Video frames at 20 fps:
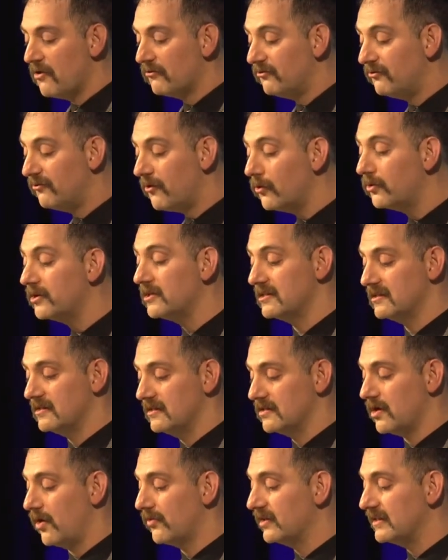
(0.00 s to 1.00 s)

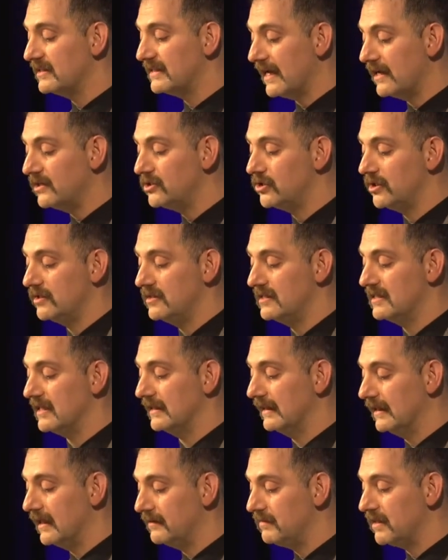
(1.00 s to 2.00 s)
focuses on the tensions
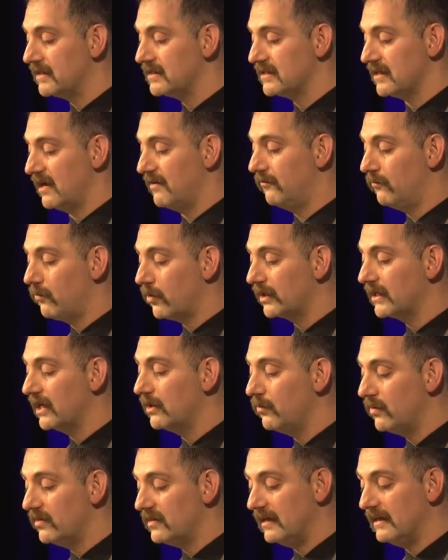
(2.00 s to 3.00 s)
and limits of
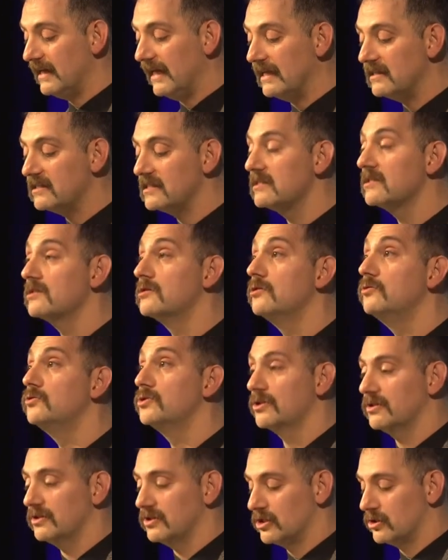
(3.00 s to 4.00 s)
working within
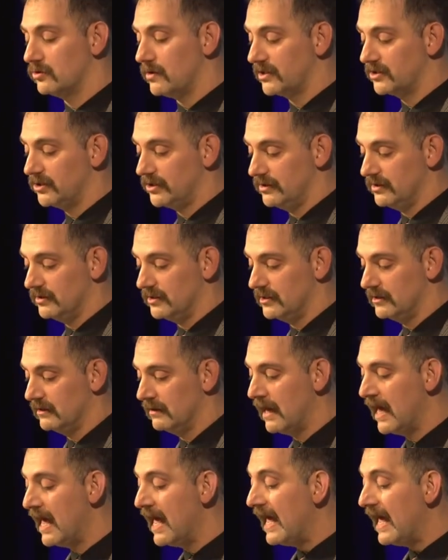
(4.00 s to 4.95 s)
institutional structures.